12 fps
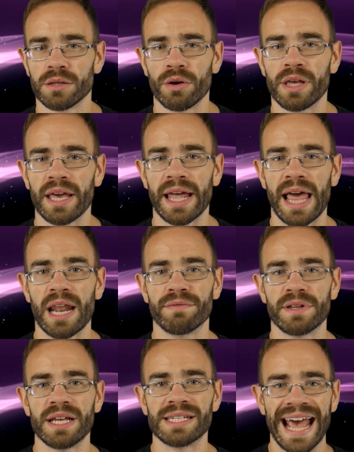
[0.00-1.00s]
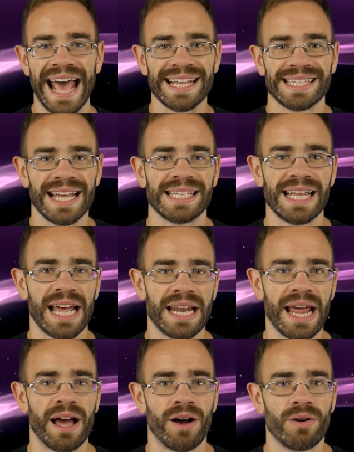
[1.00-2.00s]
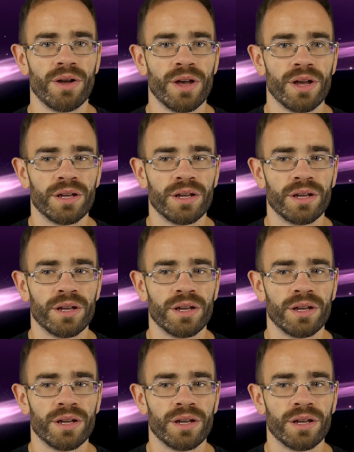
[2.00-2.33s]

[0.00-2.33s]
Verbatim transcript: looking at NFTs as they stand now